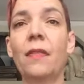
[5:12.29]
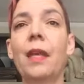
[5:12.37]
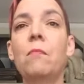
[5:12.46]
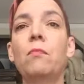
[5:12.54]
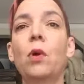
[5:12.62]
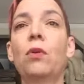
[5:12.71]

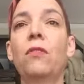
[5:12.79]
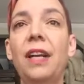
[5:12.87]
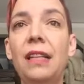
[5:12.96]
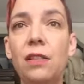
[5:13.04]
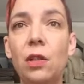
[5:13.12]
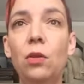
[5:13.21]
that
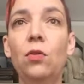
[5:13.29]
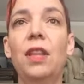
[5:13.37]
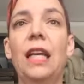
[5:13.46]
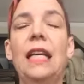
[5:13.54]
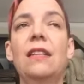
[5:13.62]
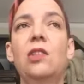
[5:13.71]
motivates you,
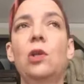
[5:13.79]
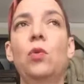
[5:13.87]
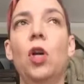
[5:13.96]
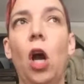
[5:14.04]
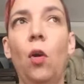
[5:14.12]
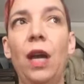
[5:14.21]
that gets you
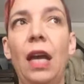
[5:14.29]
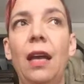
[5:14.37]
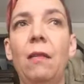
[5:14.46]
going,